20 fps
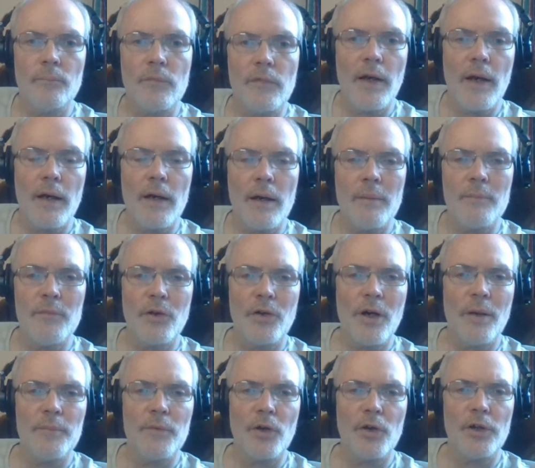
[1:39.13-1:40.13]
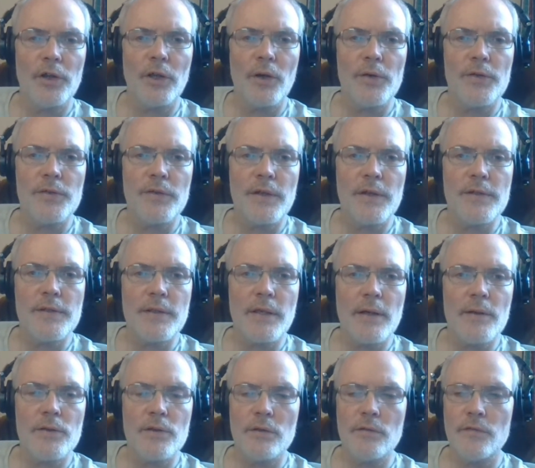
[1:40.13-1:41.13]
yeah, I'm not going to go into the ins and
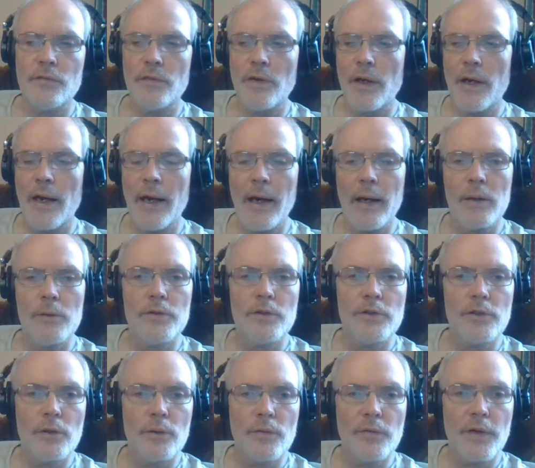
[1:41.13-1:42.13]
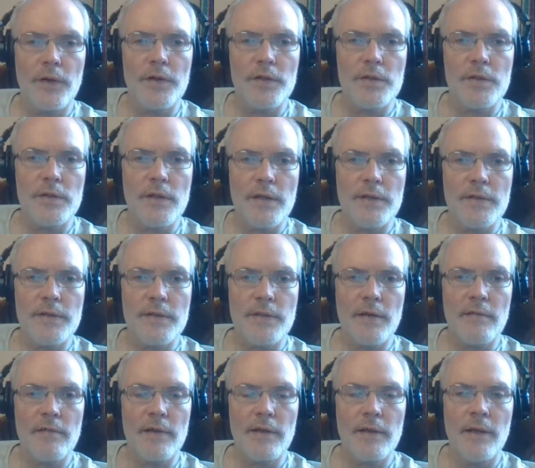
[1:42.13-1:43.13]
outs of how to do things
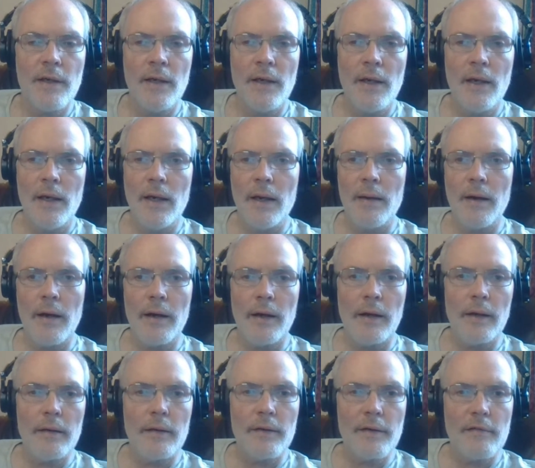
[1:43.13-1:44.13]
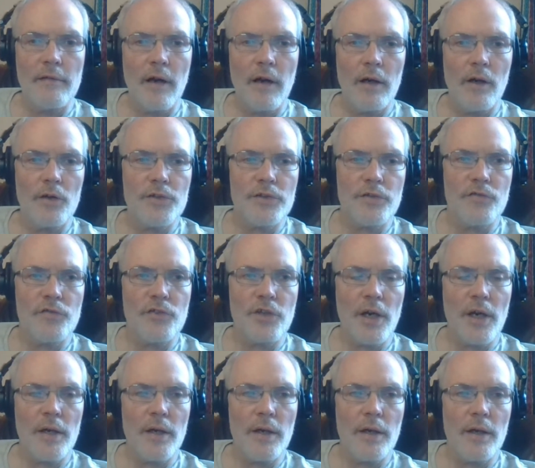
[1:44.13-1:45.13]
necessarily. There are lots of
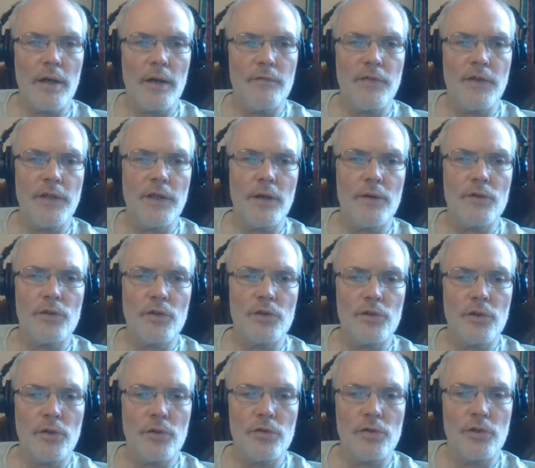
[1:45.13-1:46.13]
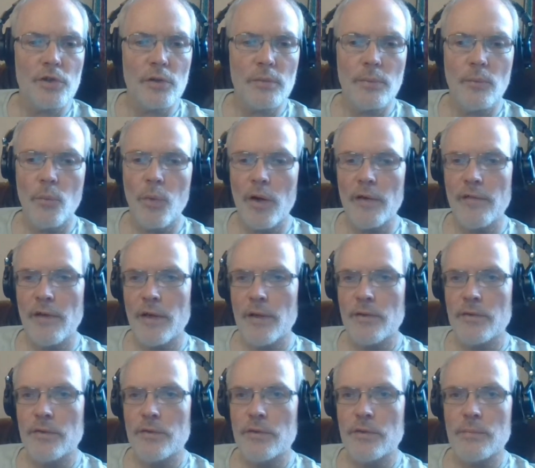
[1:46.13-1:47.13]
videos on YouTube and where
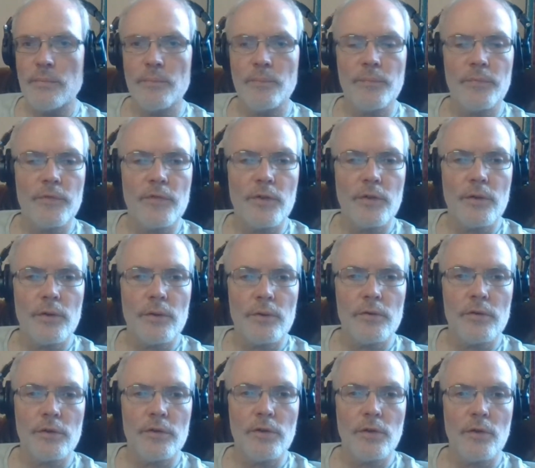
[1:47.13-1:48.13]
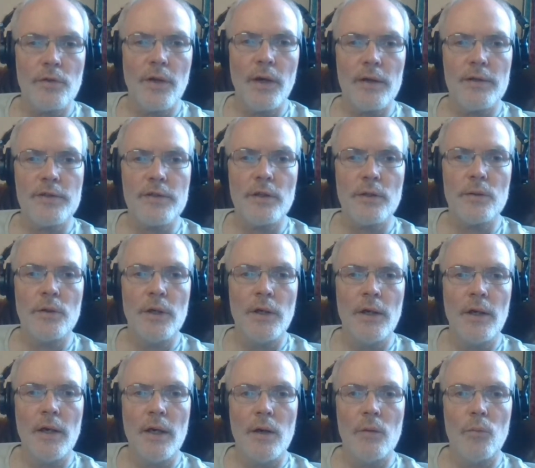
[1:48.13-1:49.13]
else to do that. So
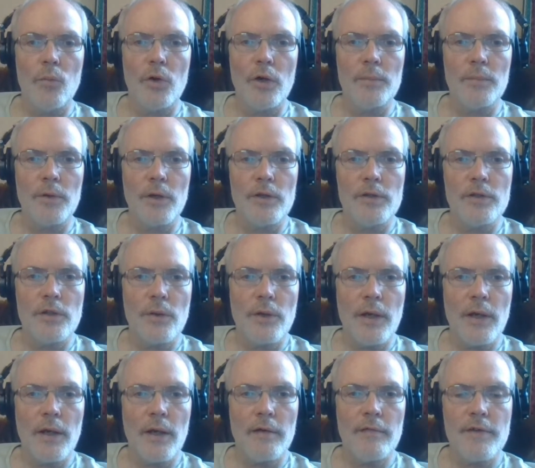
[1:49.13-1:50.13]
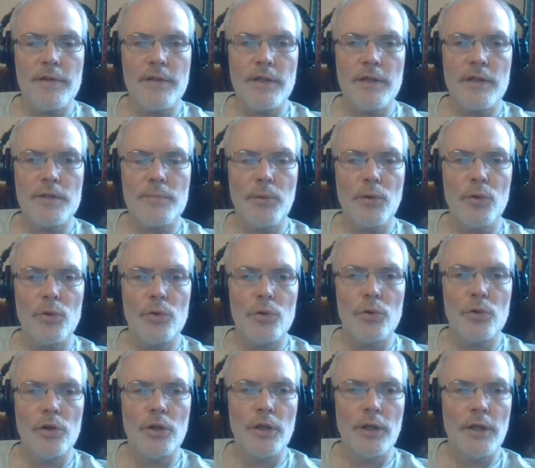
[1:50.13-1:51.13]
what I'm going to do here is
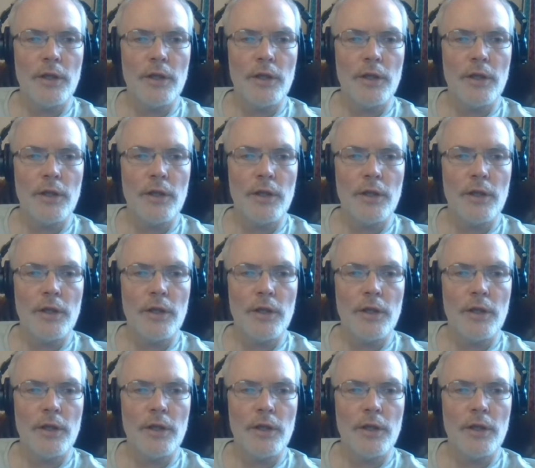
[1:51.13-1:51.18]
explore